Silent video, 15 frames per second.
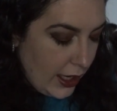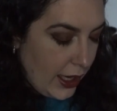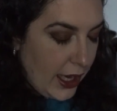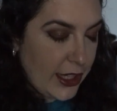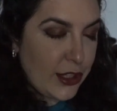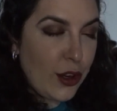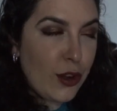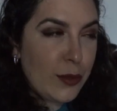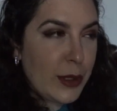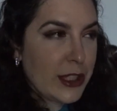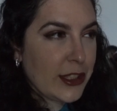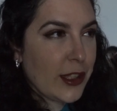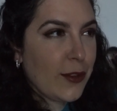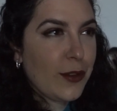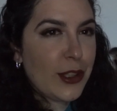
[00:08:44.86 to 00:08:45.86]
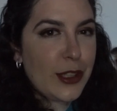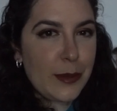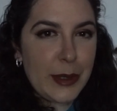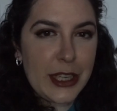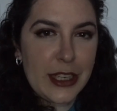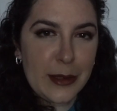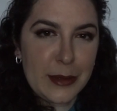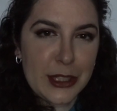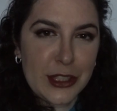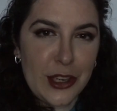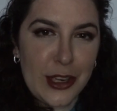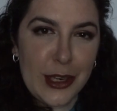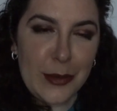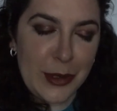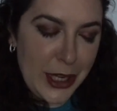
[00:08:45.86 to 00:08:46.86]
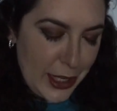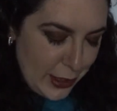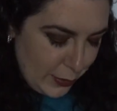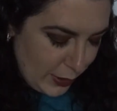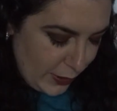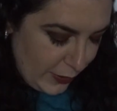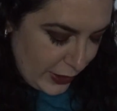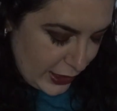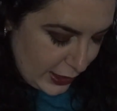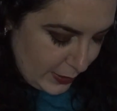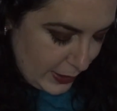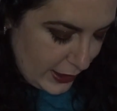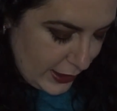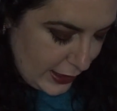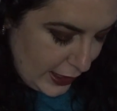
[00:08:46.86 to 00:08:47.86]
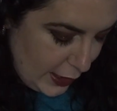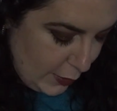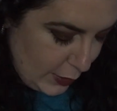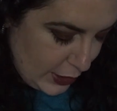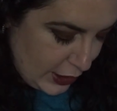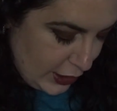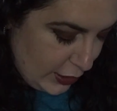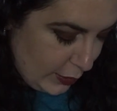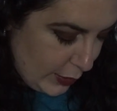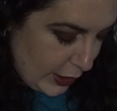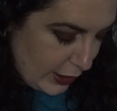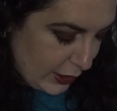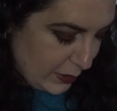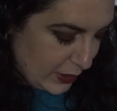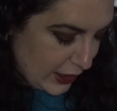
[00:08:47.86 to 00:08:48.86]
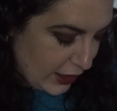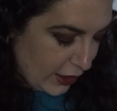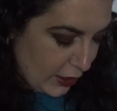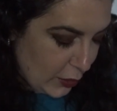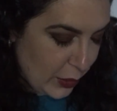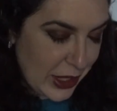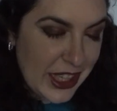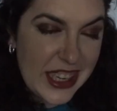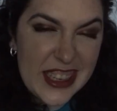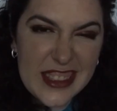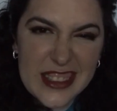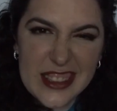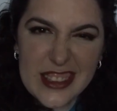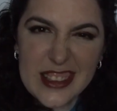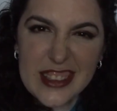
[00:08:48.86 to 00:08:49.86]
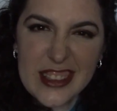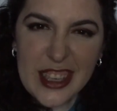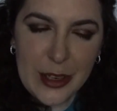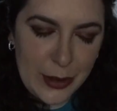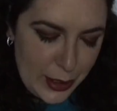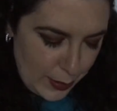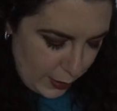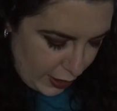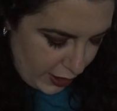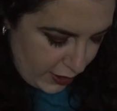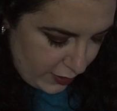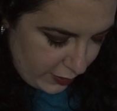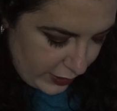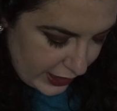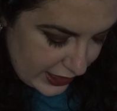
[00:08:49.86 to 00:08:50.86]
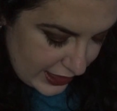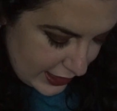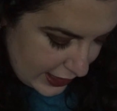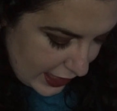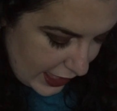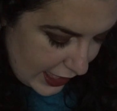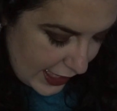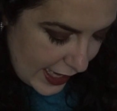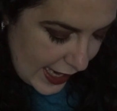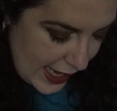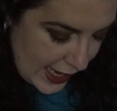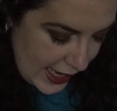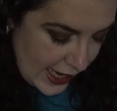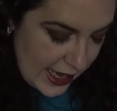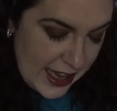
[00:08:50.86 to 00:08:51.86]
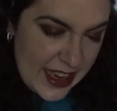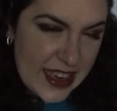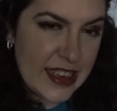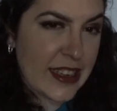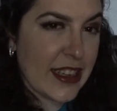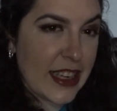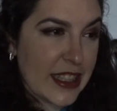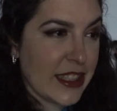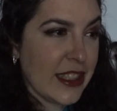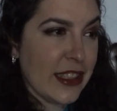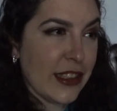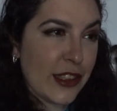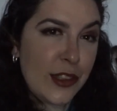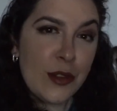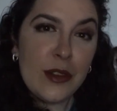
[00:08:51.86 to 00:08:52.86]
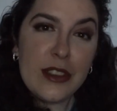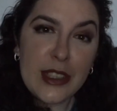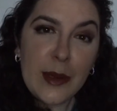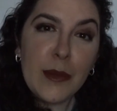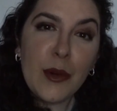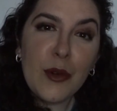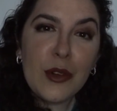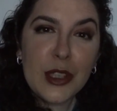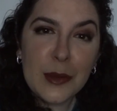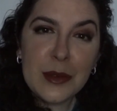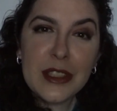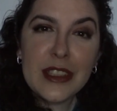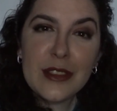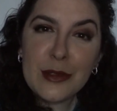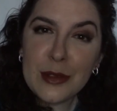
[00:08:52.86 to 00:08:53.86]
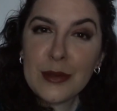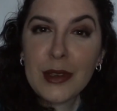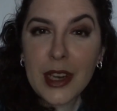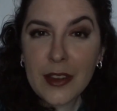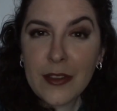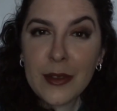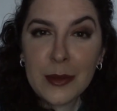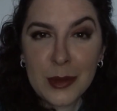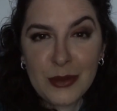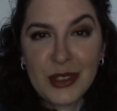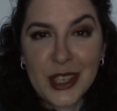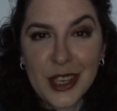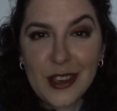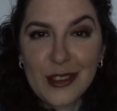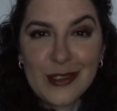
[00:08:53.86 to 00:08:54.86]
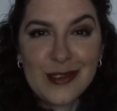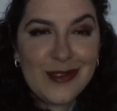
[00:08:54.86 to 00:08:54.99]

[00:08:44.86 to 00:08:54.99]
I told myself when the pandemic started and we had to wear face masks that I would just wear lipstick on the weekends, like when I'm off, like today, and I didn't. The only time I wore lipsticks was when I filmed a video.